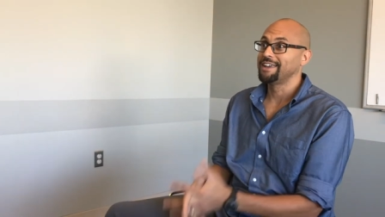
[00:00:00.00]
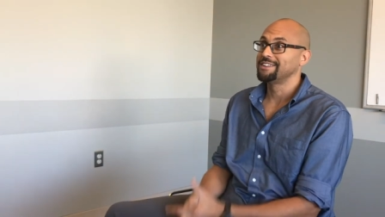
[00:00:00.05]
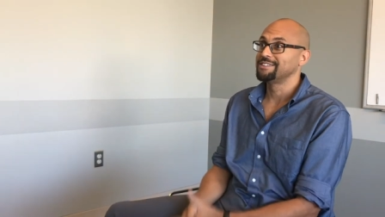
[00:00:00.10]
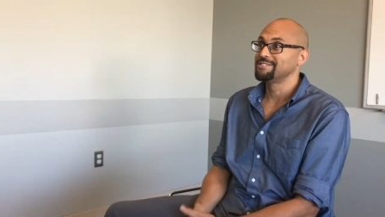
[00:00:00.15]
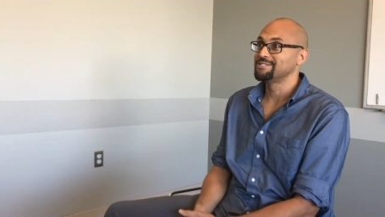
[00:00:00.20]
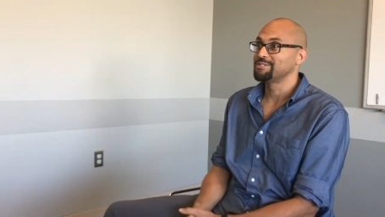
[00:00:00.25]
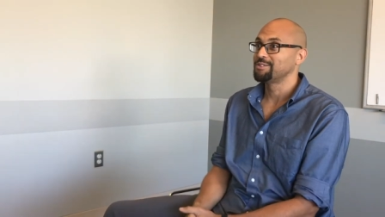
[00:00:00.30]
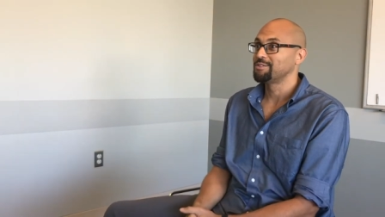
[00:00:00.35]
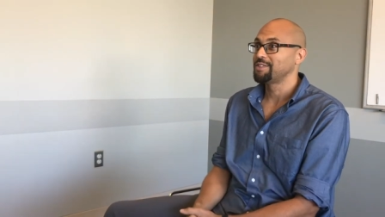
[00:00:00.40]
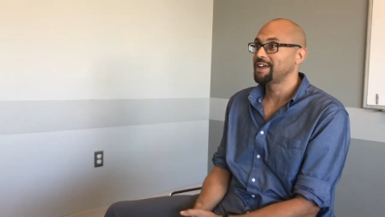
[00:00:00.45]

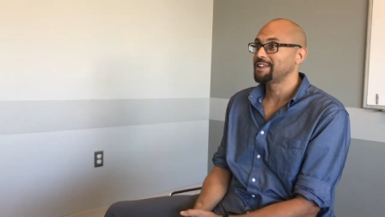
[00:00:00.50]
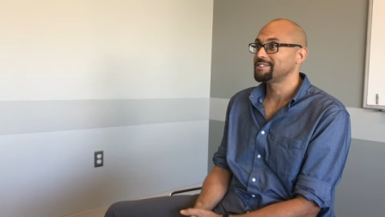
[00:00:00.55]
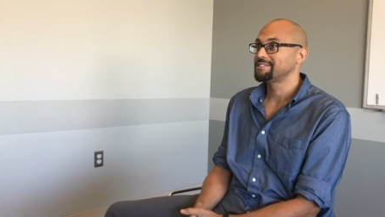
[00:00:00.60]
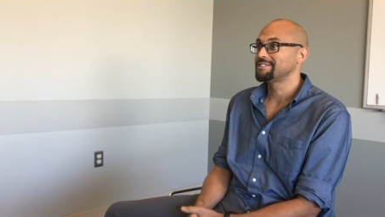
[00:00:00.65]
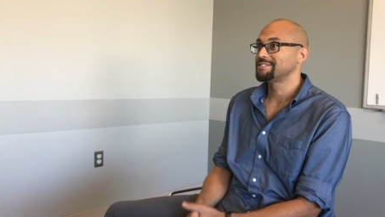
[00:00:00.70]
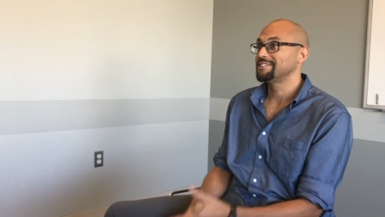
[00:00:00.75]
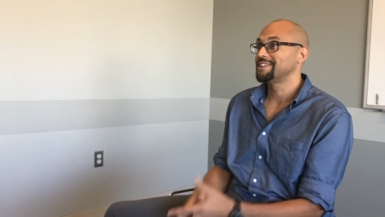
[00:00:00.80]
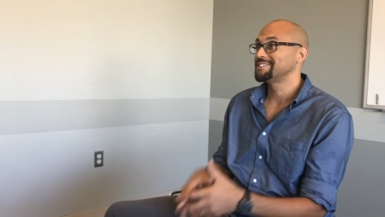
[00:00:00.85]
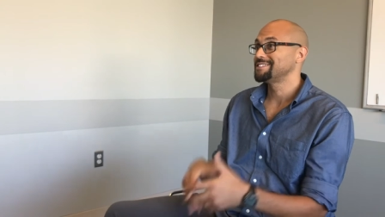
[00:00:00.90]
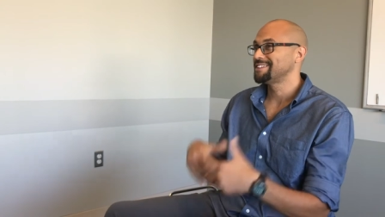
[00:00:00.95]
And so
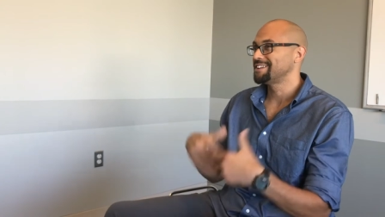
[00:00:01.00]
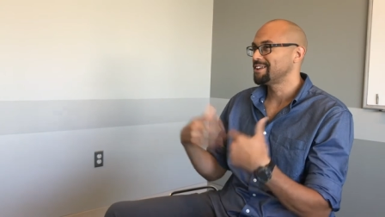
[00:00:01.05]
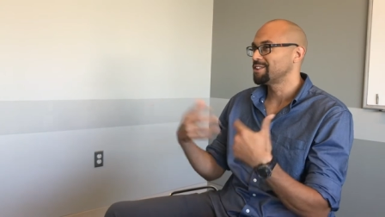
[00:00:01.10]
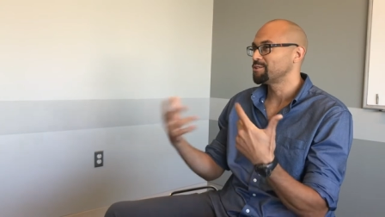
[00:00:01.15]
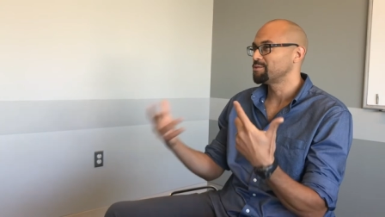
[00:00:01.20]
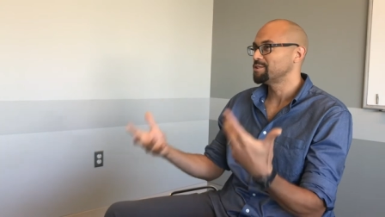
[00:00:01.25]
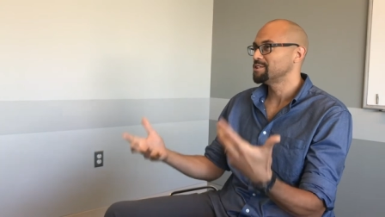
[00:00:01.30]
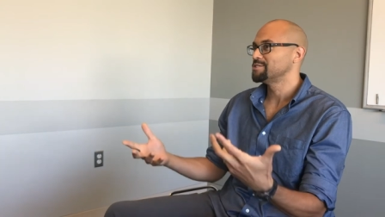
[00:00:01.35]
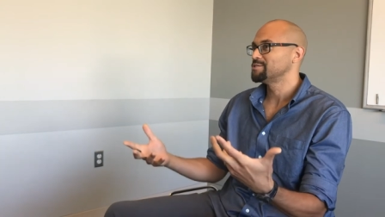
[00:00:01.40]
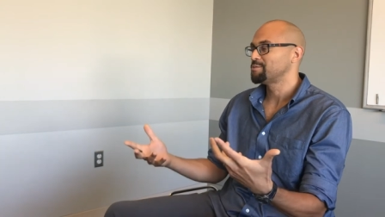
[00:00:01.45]
that's that's
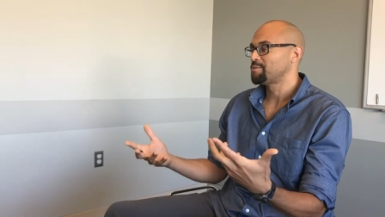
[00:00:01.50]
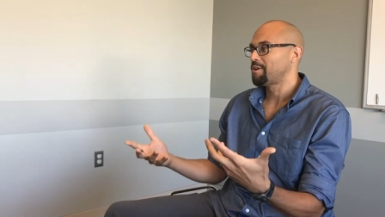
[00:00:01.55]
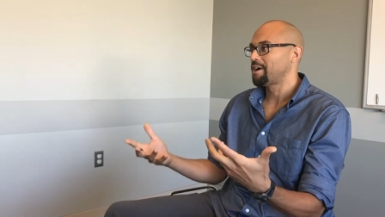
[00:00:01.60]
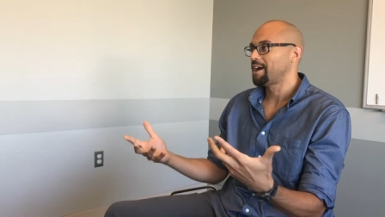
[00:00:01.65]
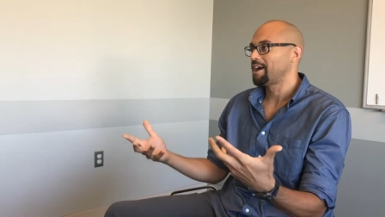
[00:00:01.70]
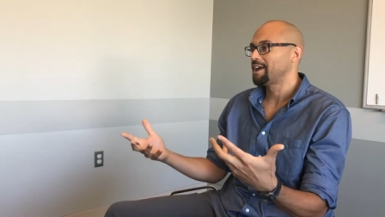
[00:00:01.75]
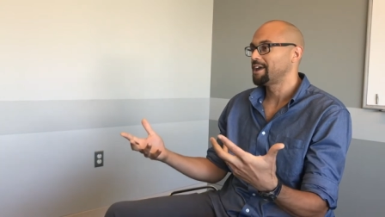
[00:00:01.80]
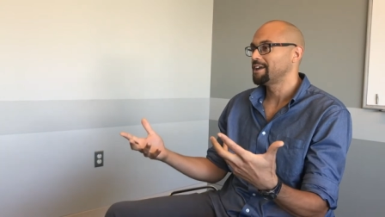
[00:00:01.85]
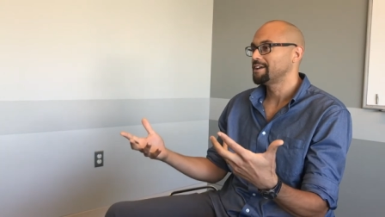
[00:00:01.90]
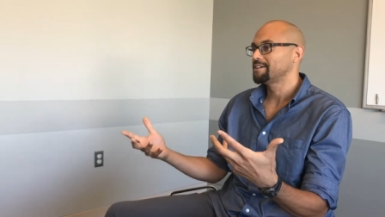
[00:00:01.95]
another reason
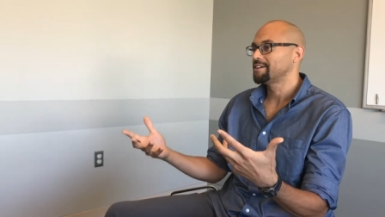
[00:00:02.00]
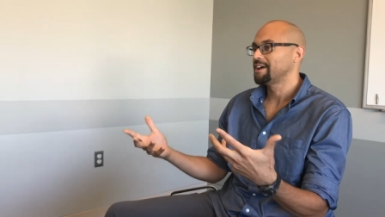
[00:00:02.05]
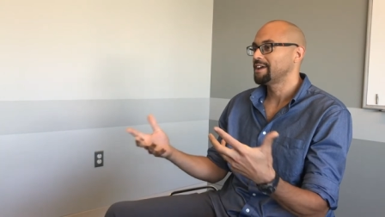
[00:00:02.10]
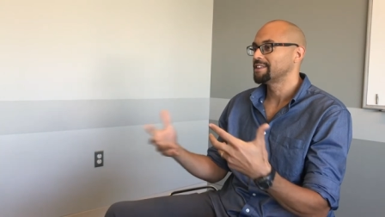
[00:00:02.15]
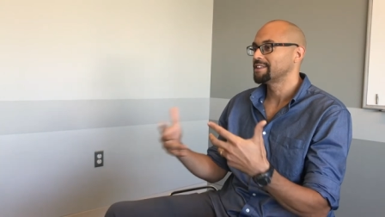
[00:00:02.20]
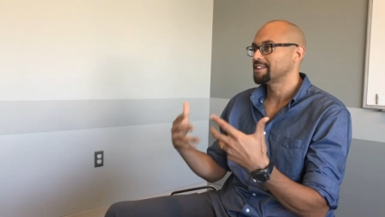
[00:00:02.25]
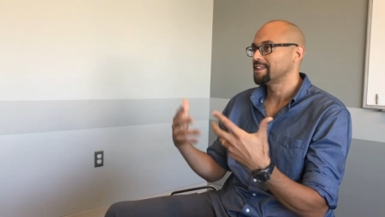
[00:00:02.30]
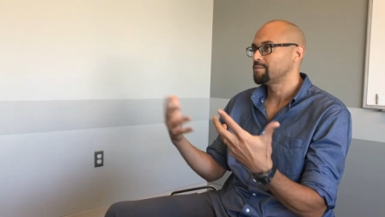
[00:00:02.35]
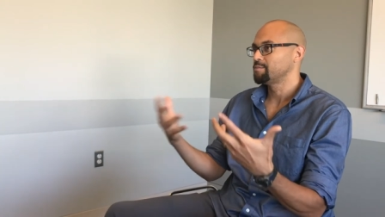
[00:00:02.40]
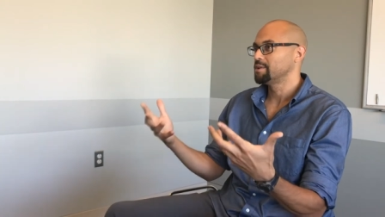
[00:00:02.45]
why I
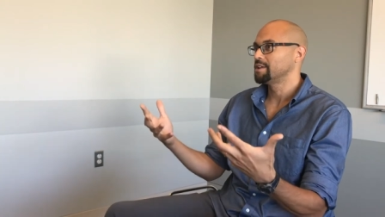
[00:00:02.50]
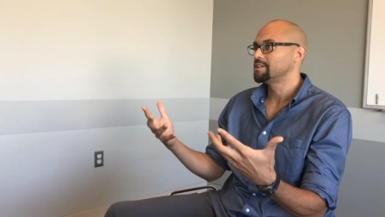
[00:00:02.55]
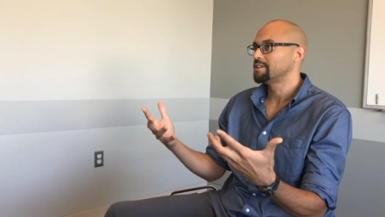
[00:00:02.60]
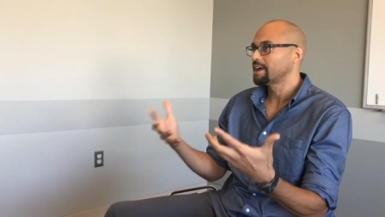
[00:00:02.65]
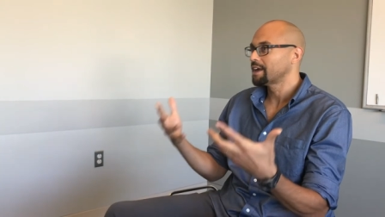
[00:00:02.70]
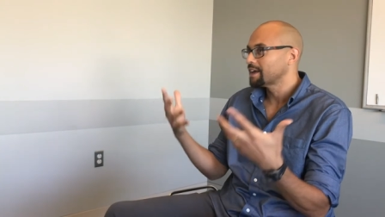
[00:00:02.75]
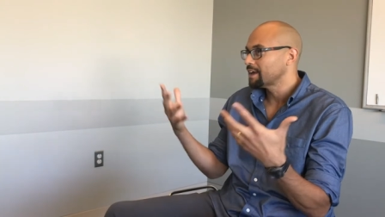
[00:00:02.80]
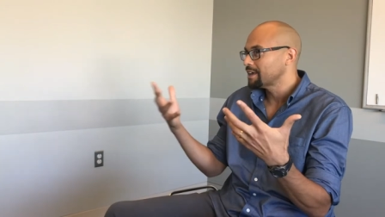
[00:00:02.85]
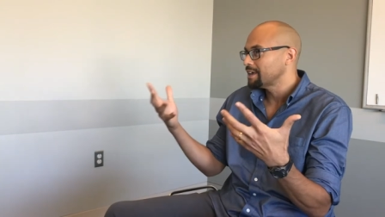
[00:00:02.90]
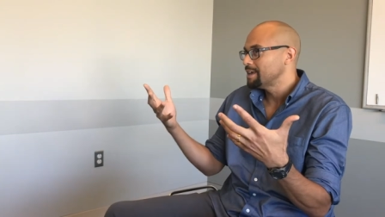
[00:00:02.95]
think they've been
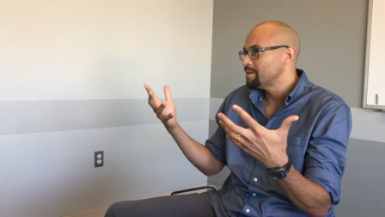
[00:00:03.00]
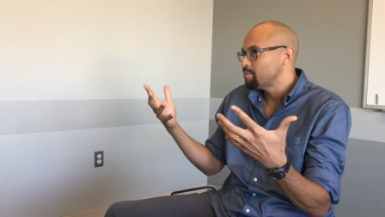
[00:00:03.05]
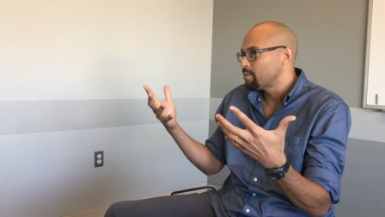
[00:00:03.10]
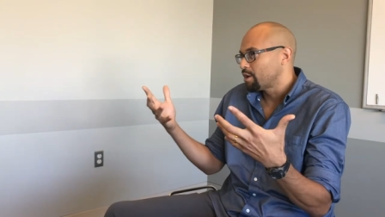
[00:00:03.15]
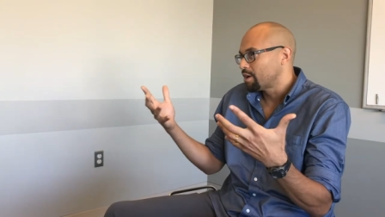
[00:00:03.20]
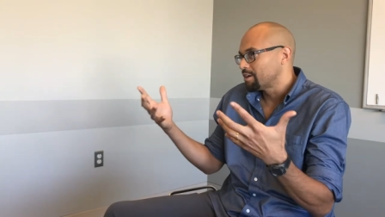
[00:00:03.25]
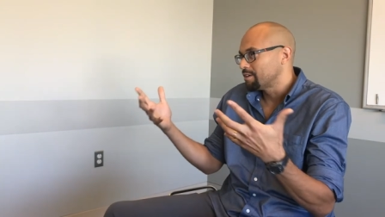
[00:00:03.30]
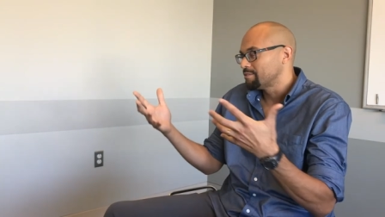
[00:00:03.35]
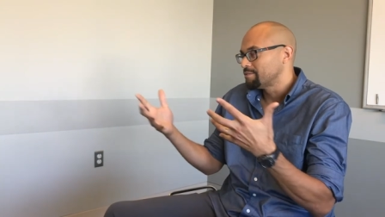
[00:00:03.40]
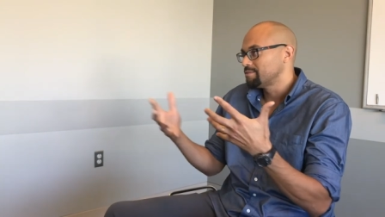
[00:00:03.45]
like a key
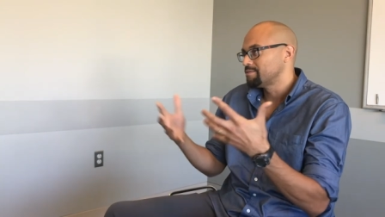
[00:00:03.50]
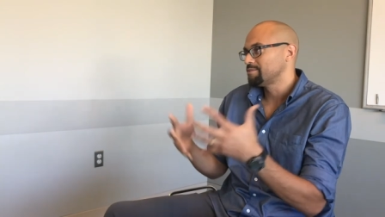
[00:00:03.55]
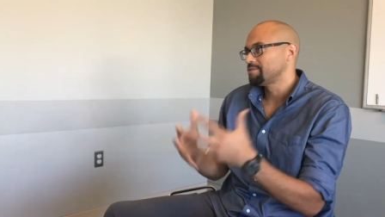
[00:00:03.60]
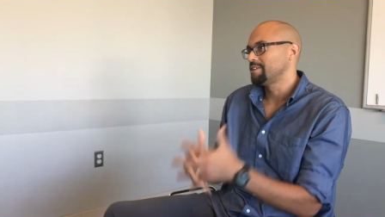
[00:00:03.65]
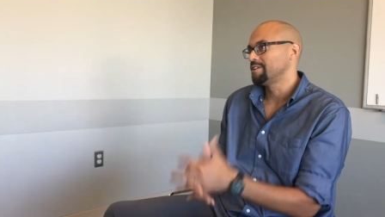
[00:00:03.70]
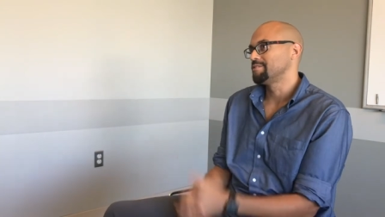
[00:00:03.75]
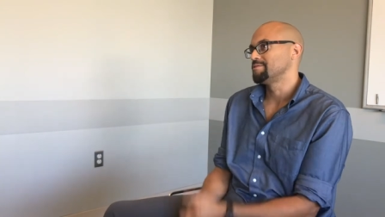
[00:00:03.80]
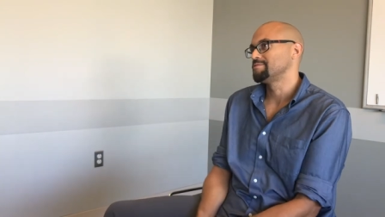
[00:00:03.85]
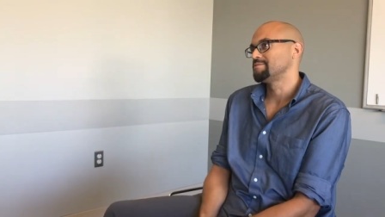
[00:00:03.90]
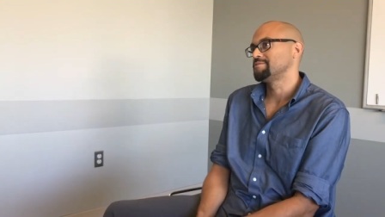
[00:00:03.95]
part
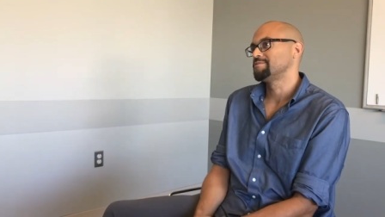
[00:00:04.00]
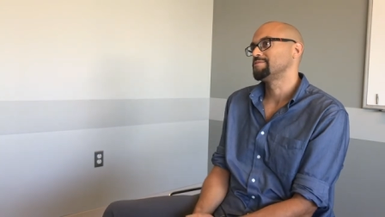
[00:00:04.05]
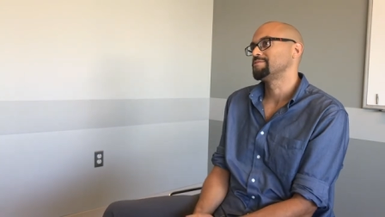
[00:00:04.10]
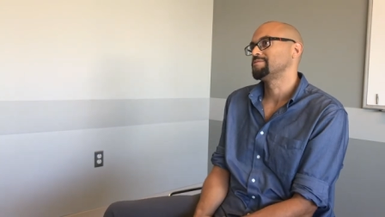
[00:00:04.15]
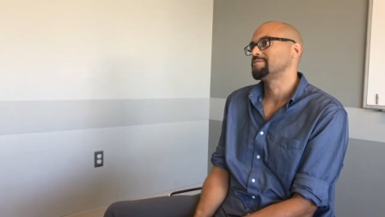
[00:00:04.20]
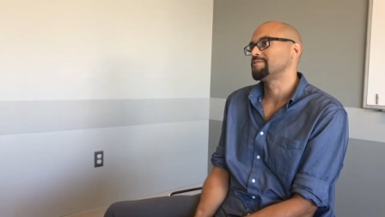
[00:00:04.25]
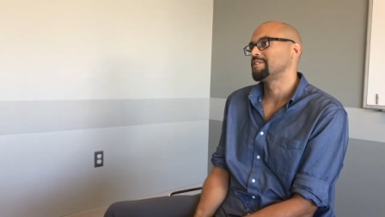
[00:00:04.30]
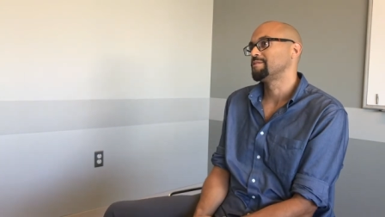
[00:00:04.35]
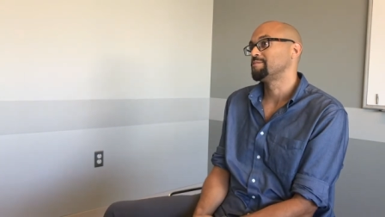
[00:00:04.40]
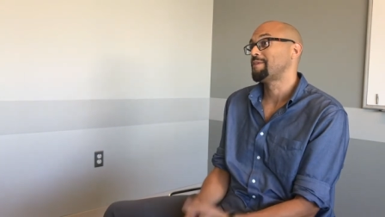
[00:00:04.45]
of, of,
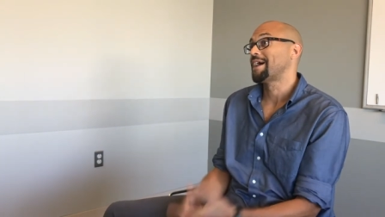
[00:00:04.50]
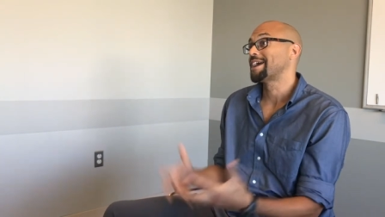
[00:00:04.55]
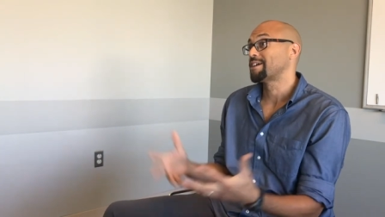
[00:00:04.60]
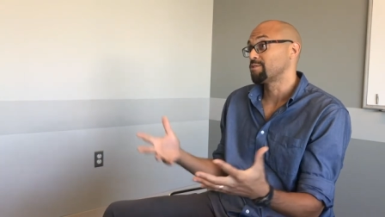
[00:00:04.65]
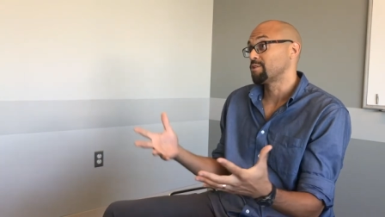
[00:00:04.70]
of my